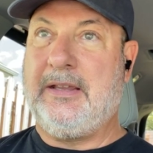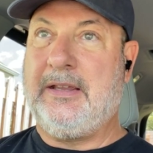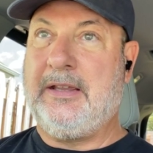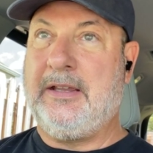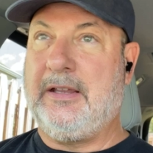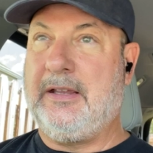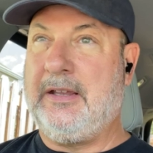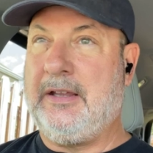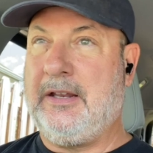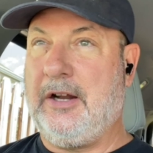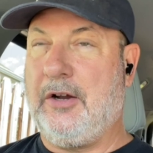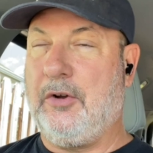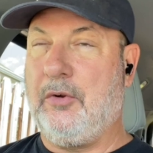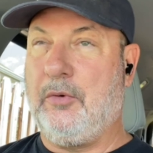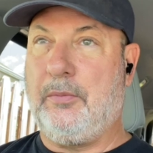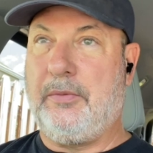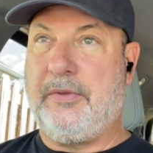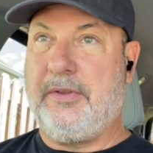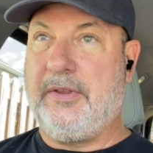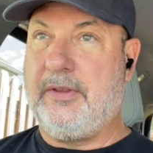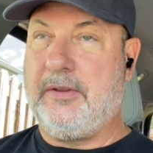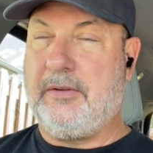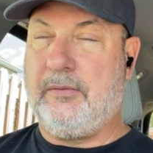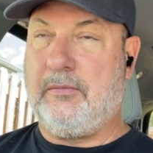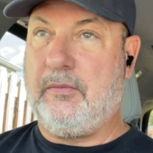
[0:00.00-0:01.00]
you know,
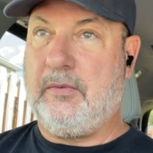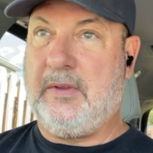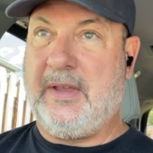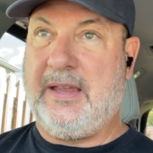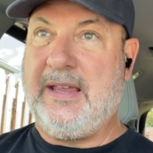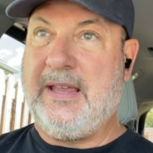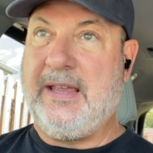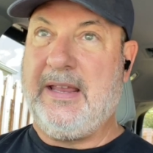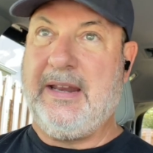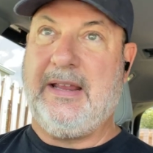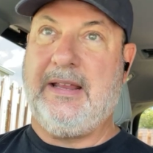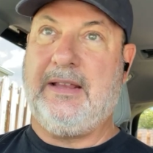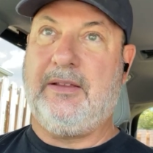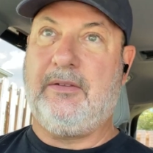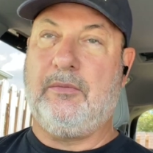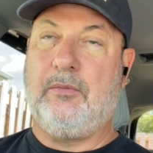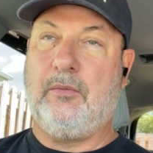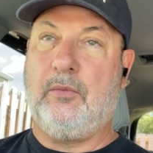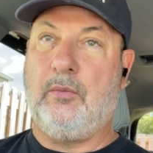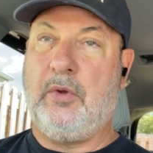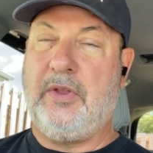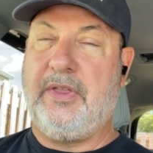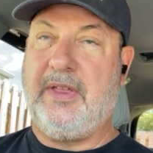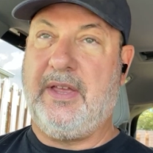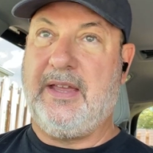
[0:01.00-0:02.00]
they hit it
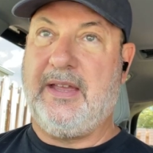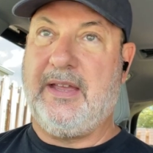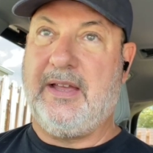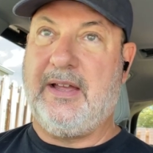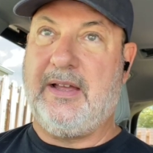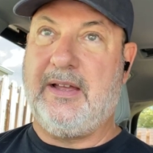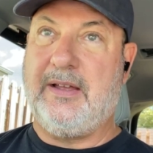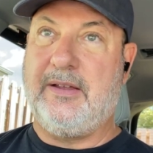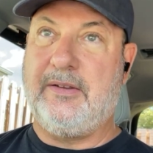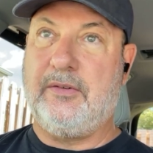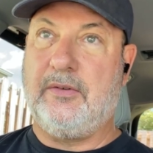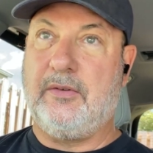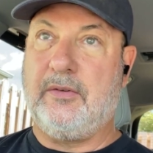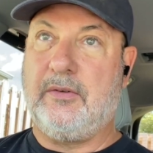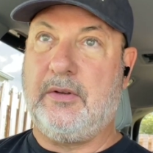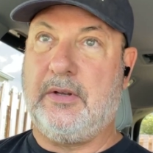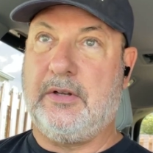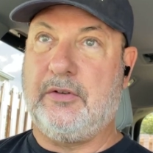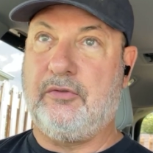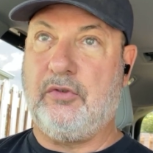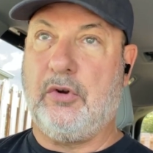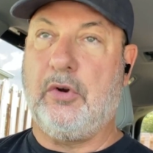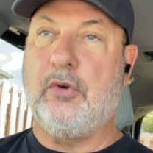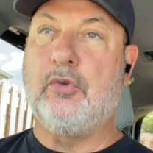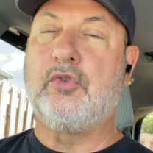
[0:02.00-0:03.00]
with a
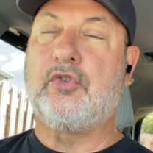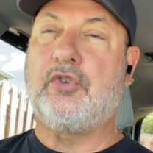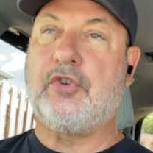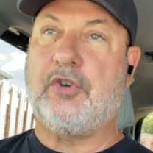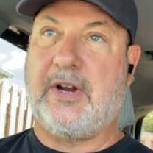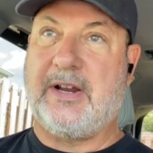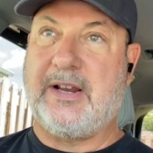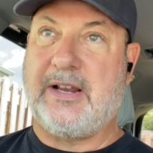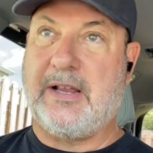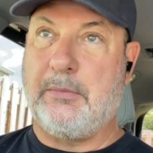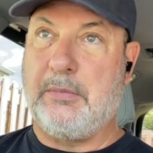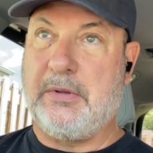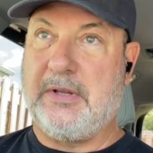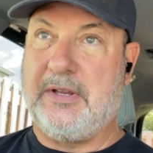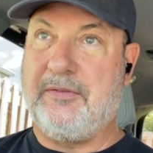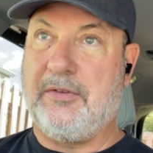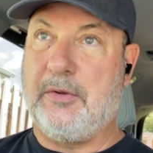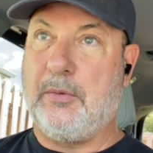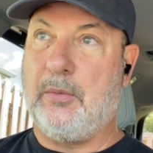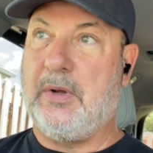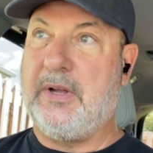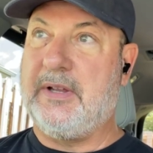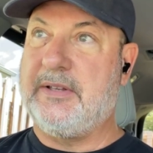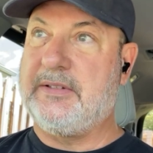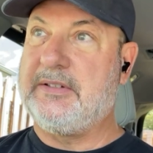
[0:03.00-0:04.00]
drone strike, I believe
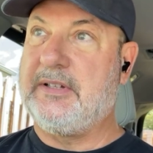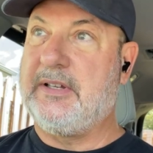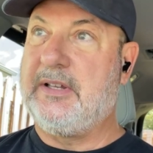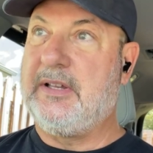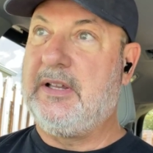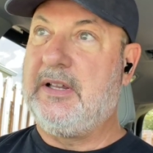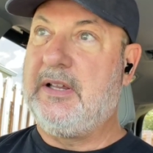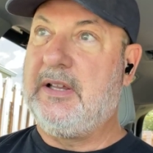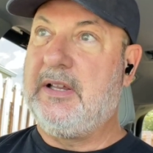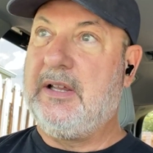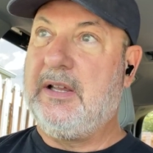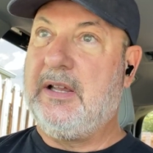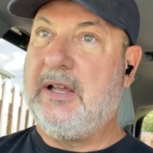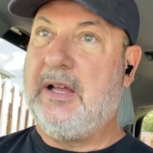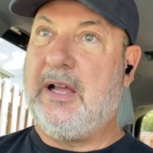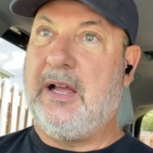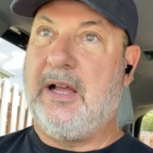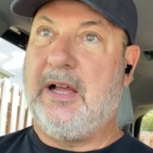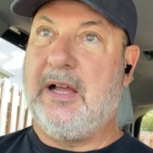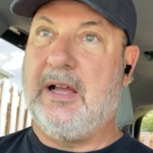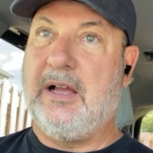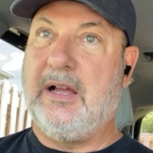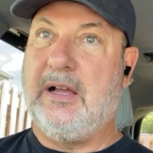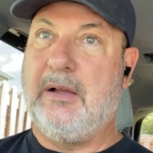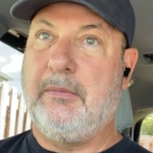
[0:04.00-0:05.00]
it was,
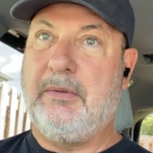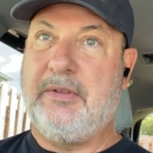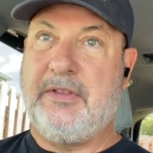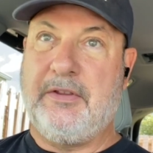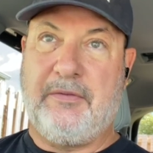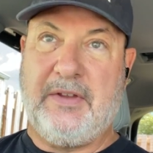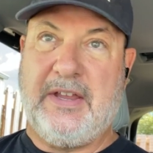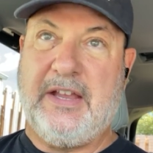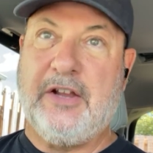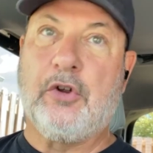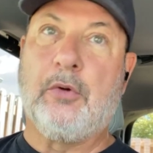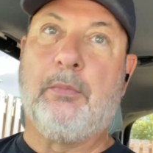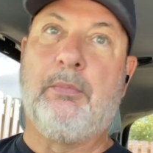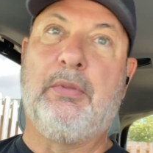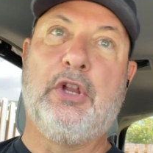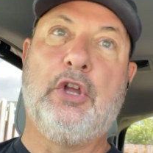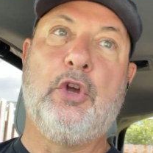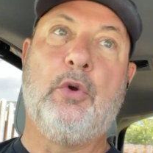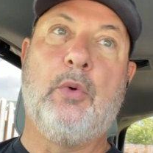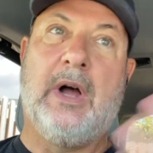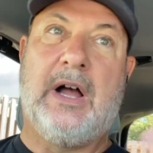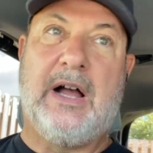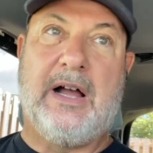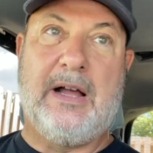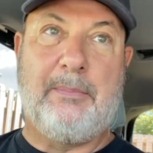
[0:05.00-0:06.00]
and the vehicle
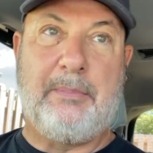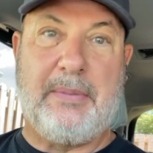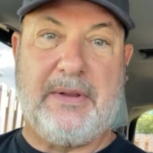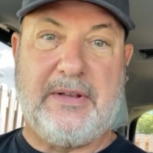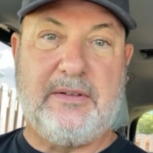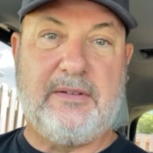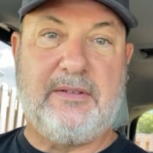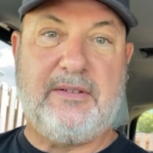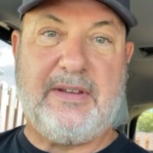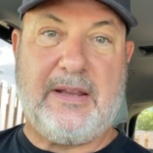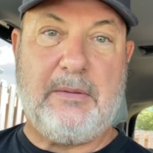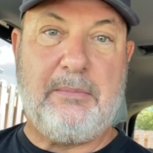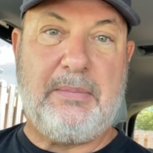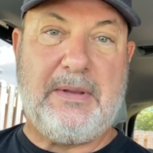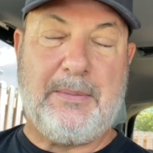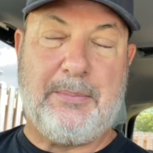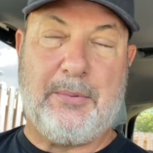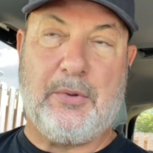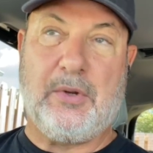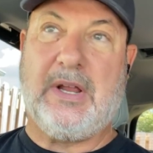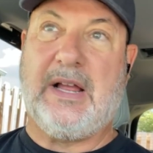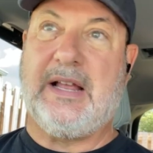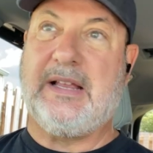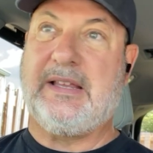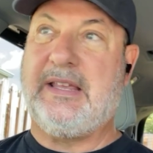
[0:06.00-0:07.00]
blew up and 10
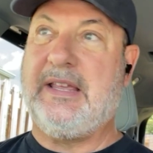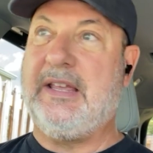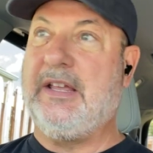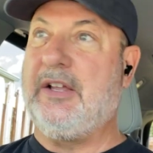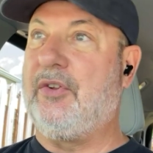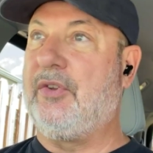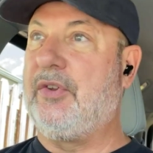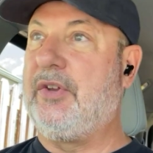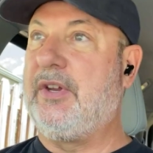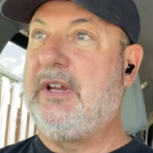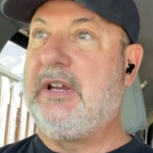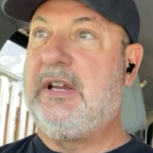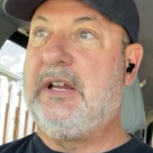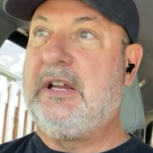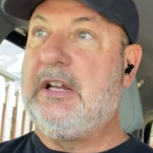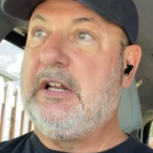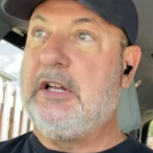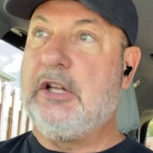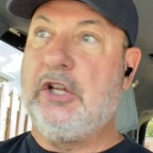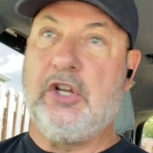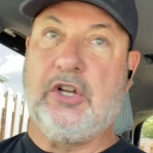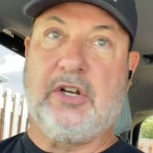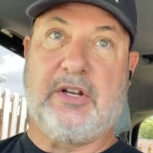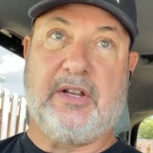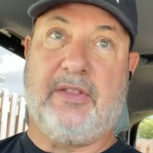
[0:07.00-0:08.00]
people got killed.
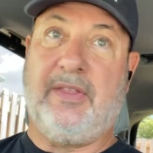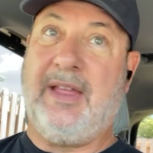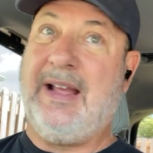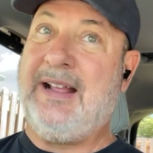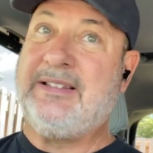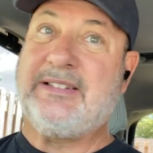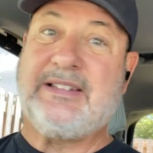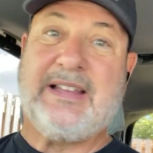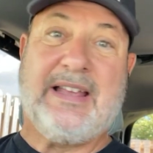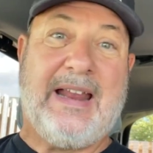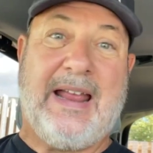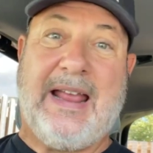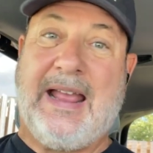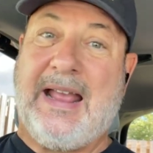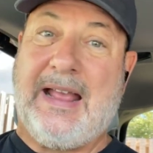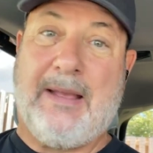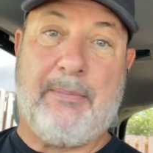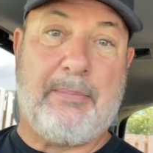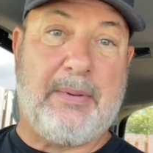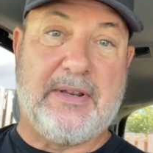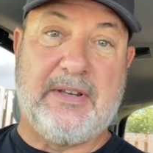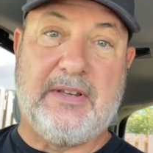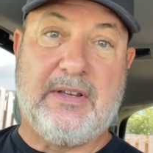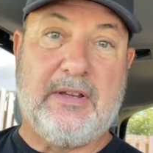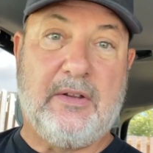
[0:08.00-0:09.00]
Look, that's going to
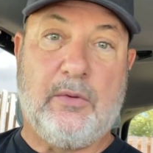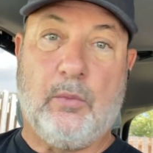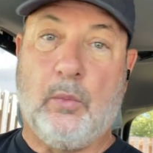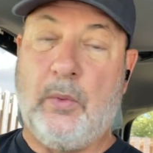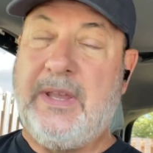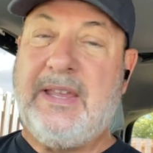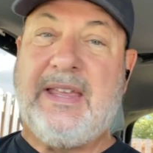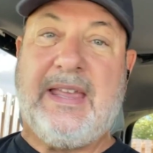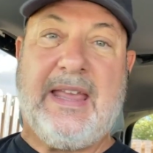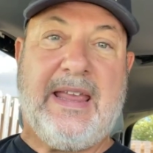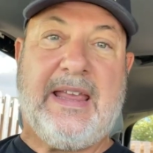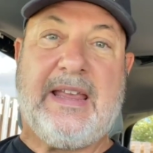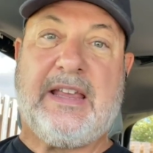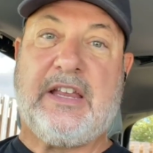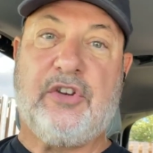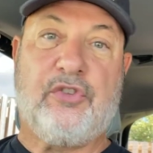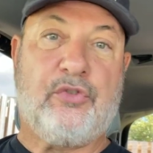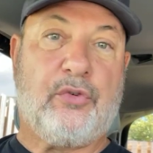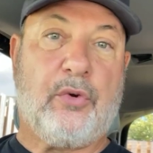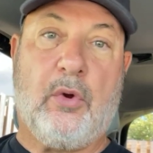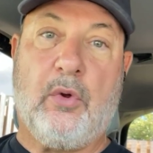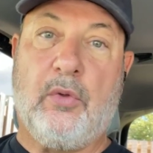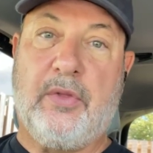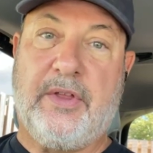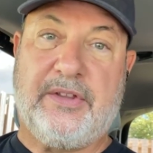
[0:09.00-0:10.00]
happen. We can't
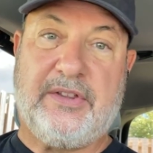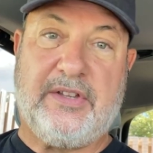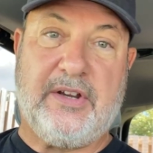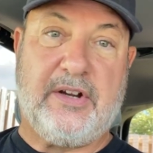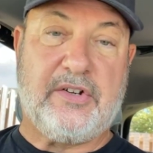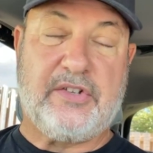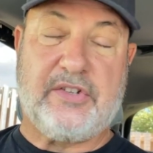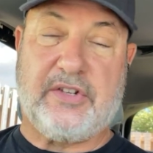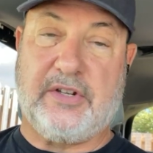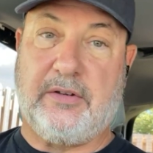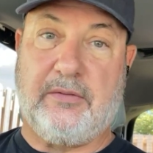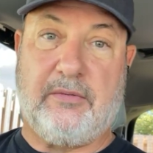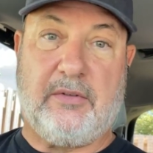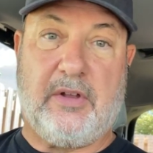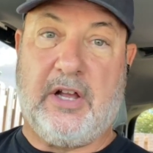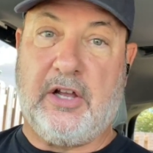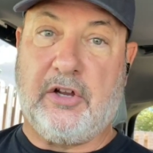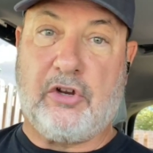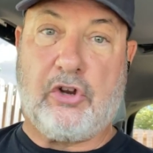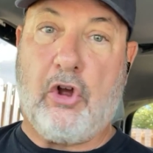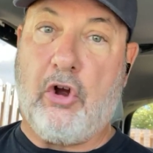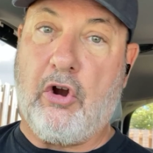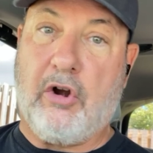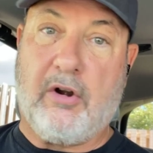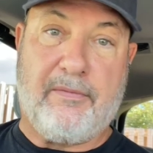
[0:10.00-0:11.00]
control that there's a
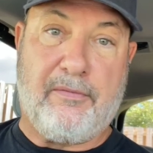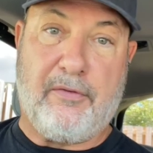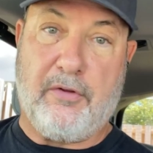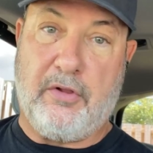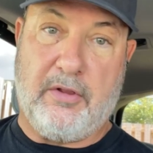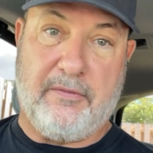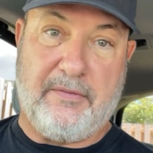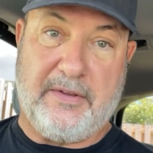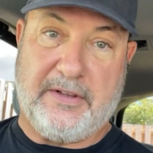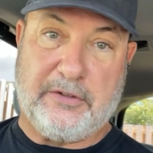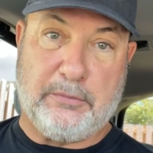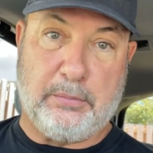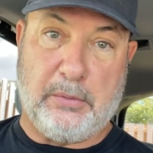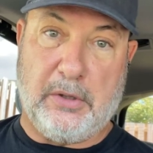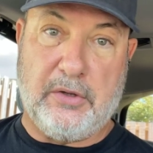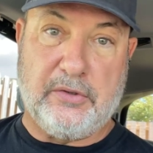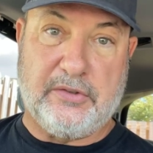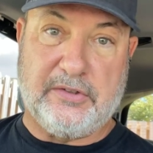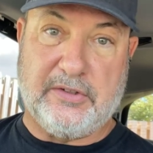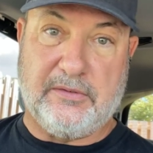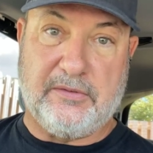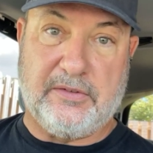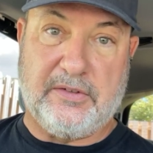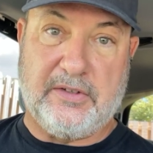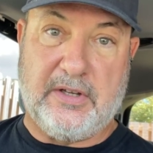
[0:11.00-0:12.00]
car full of
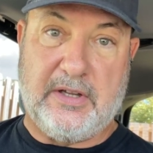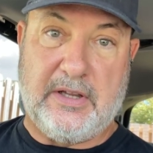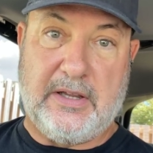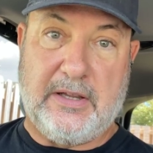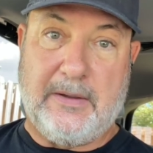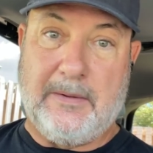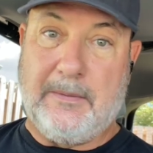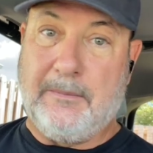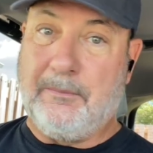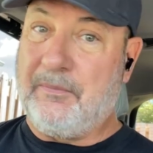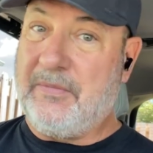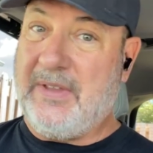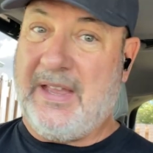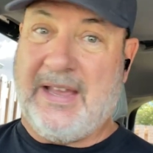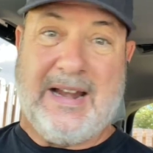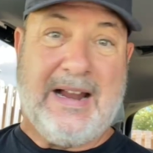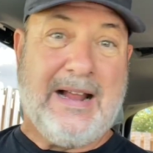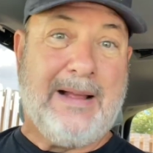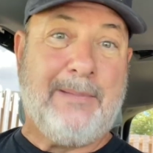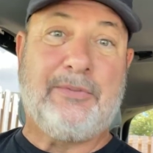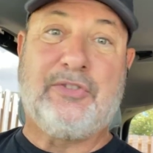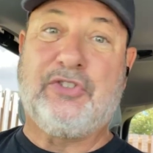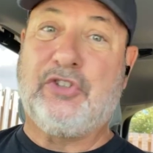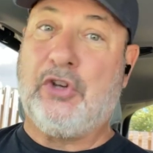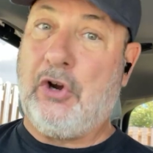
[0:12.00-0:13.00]
explosives, and
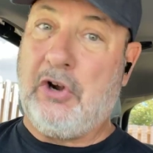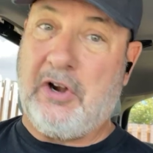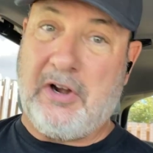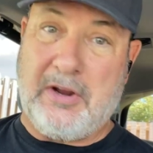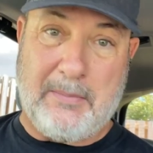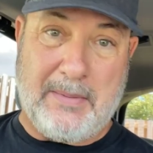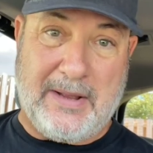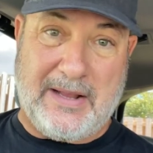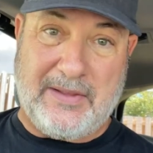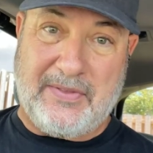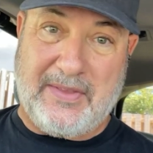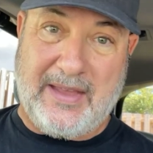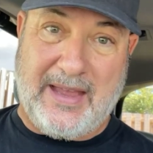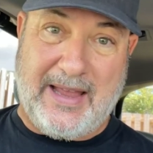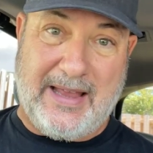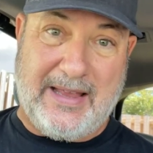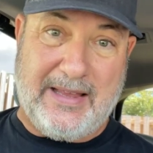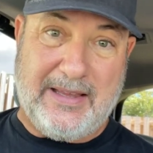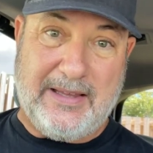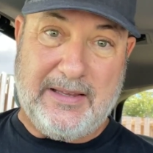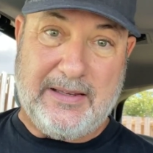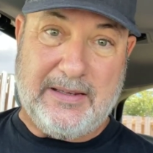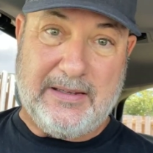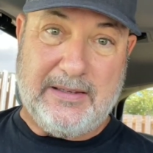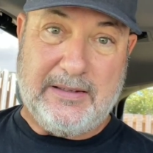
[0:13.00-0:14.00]
I'm sorry about
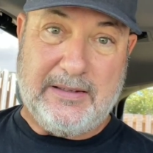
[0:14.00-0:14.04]
that.